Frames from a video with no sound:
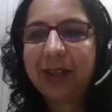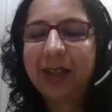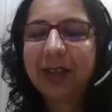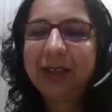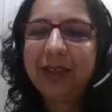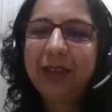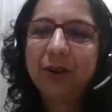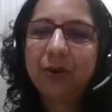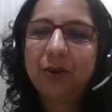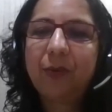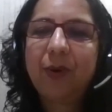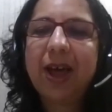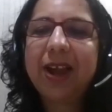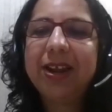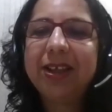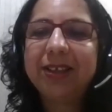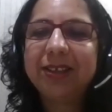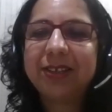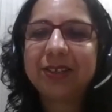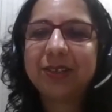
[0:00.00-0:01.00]
one
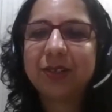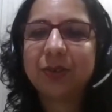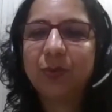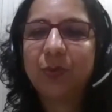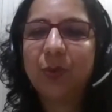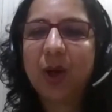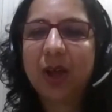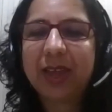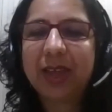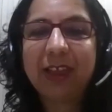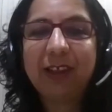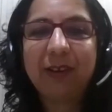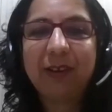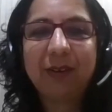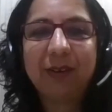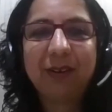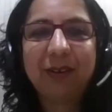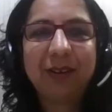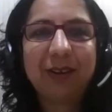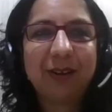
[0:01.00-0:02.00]
is
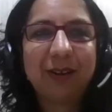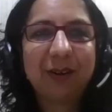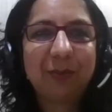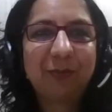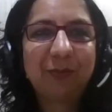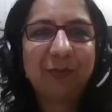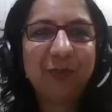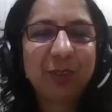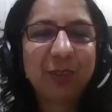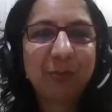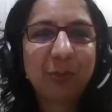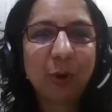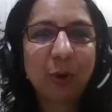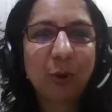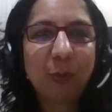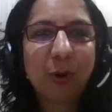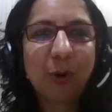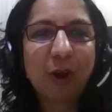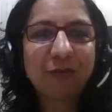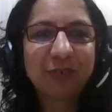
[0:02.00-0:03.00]
working with a
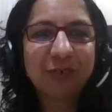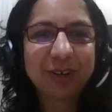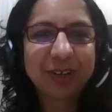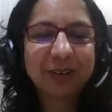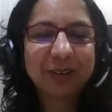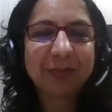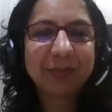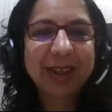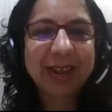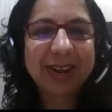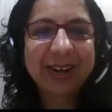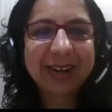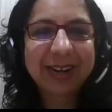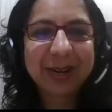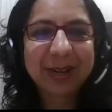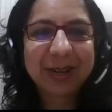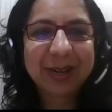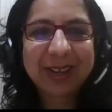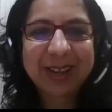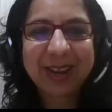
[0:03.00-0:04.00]
pure profit in mind,
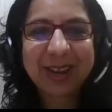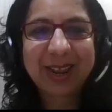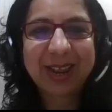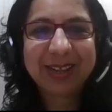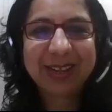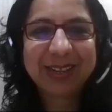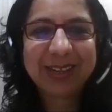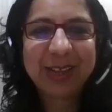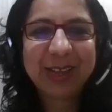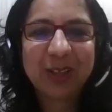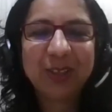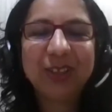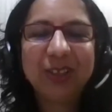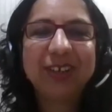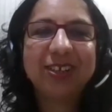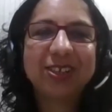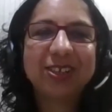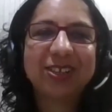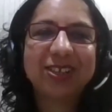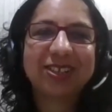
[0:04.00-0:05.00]
and the other
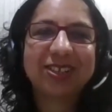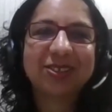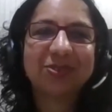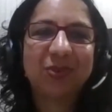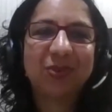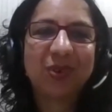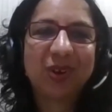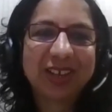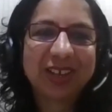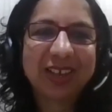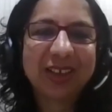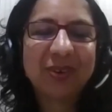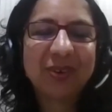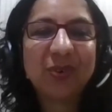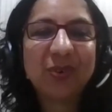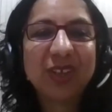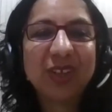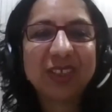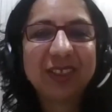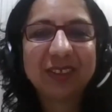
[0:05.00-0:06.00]
is working
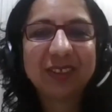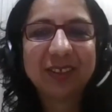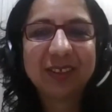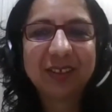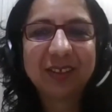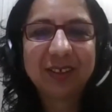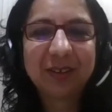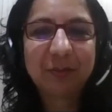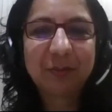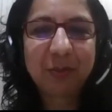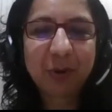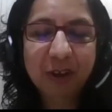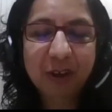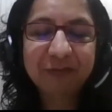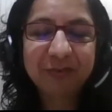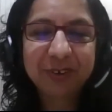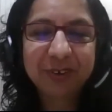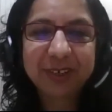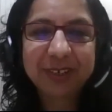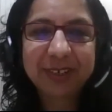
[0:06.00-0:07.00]
with
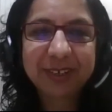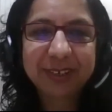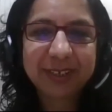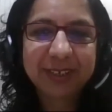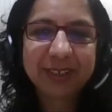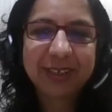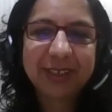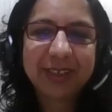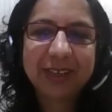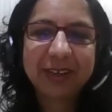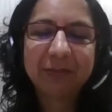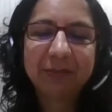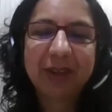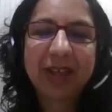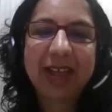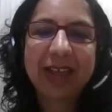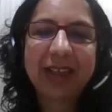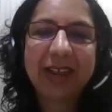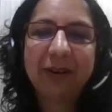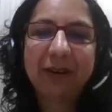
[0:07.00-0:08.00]
profit in
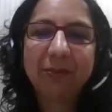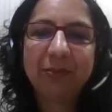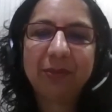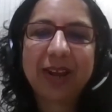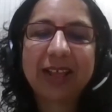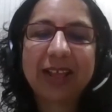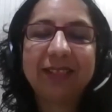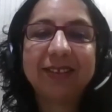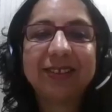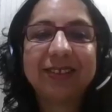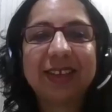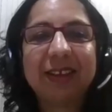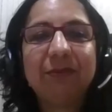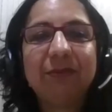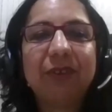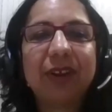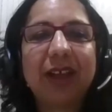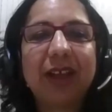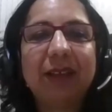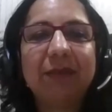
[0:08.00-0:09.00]
mind, but at the
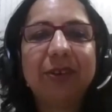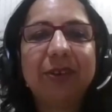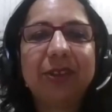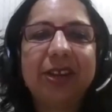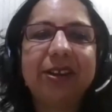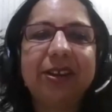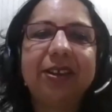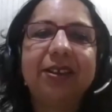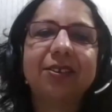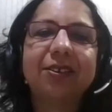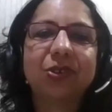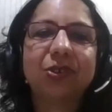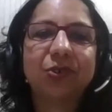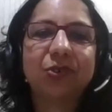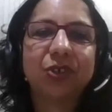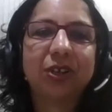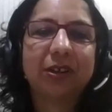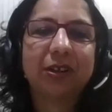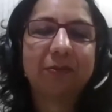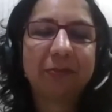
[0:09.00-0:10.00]
same time creating a
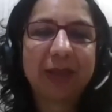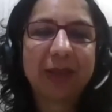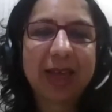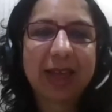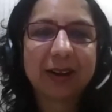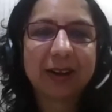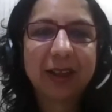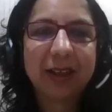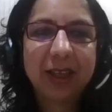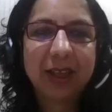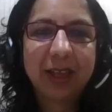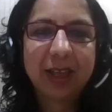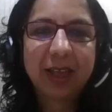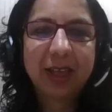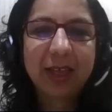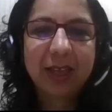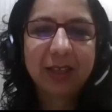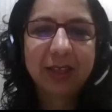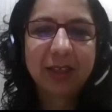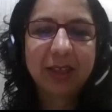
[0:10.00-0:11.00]
social impact.
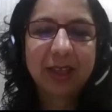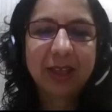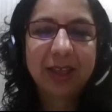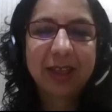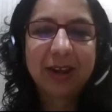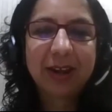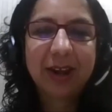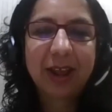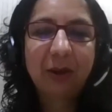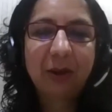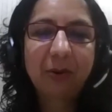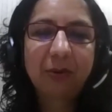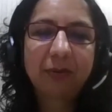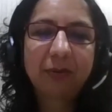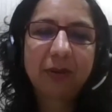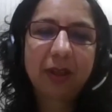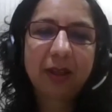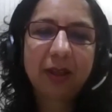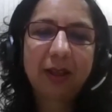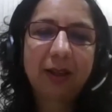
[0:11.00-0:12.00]
Now,
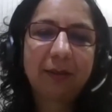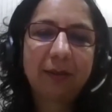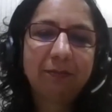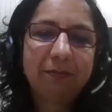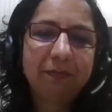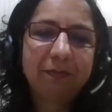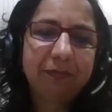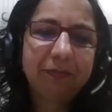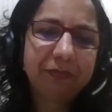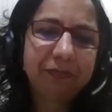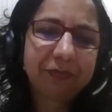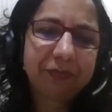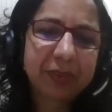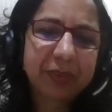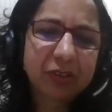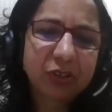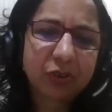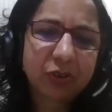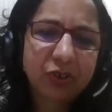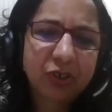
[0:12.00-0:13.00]

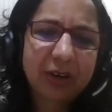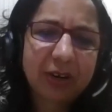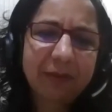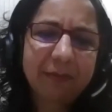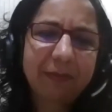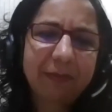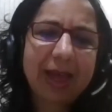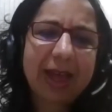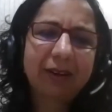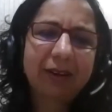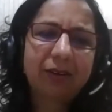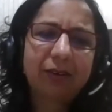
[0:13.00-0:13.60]
social impact